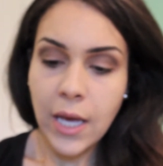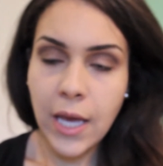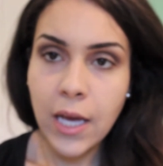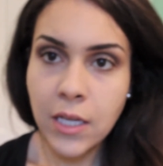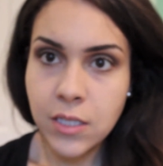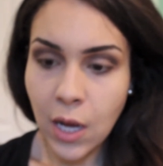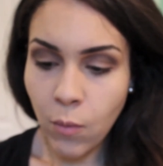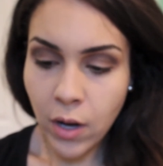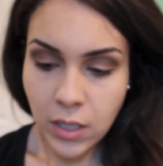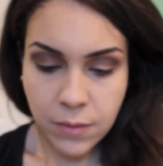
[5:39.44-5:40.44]
And I
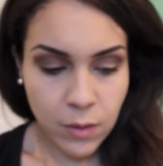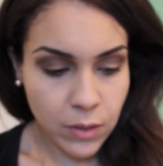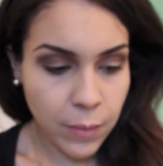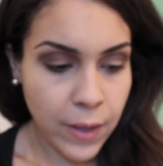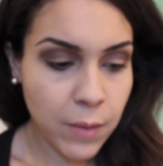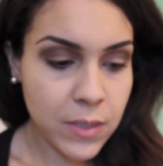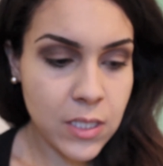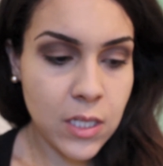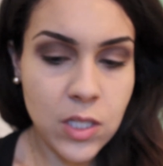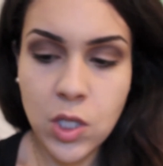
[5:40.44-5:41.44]
want it to be really
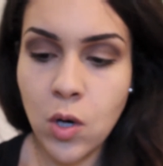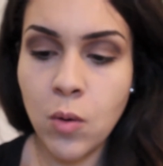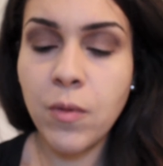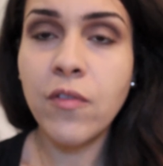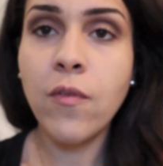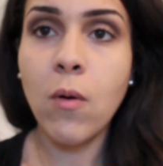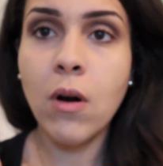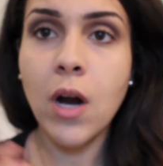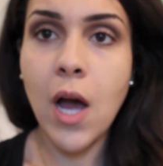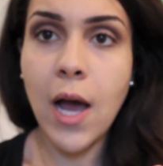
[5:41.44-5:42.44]
pigmented, so
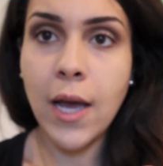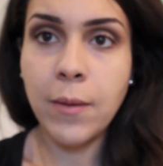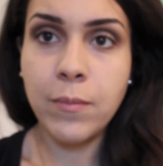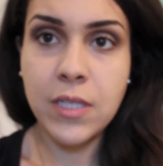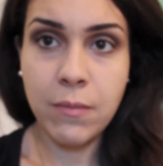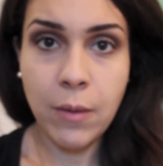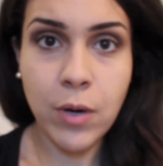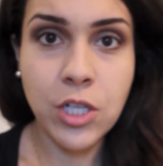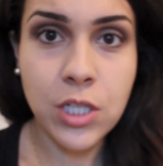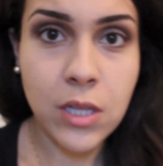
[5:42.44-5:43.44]
before I dip my
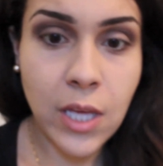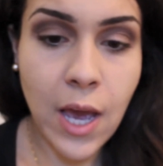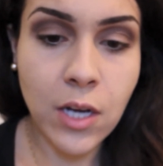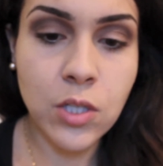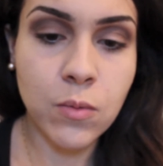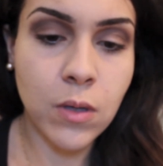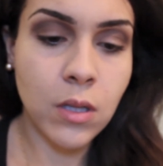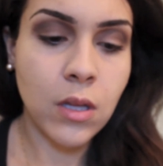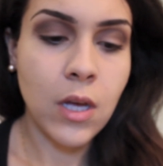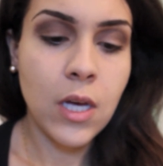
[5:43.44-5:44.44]
brush in the
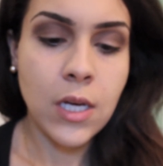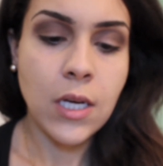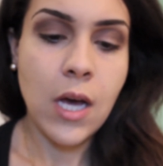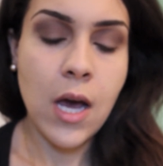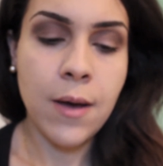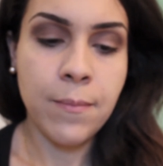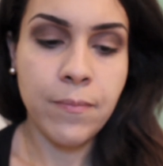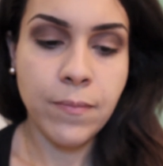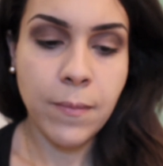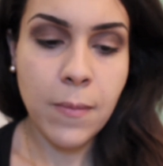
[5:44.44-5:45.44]
actual
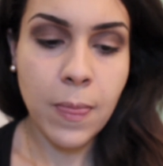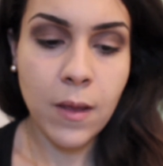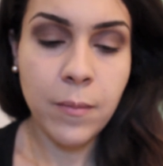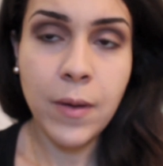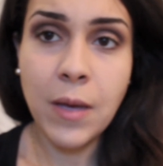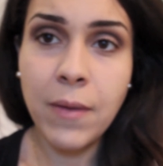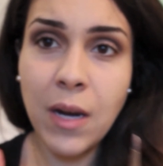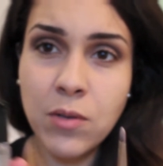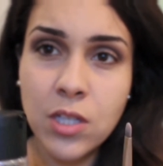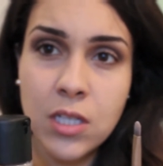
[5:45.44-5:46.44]

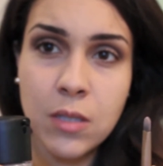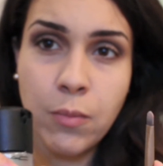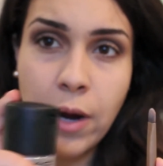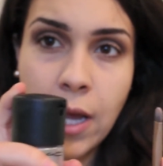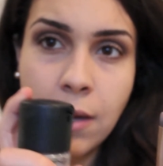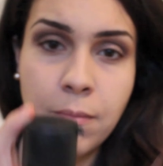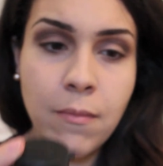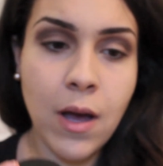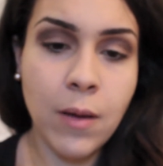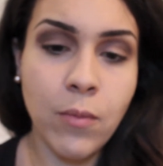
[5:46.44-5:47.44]
pigment, I'm just going to spray
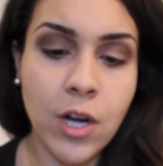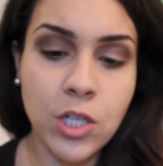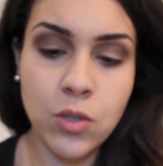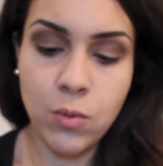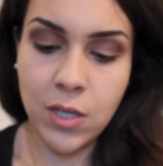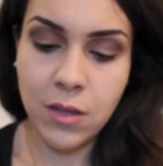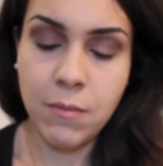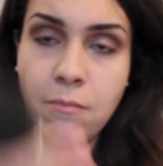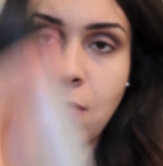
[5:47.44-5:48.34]
my brush with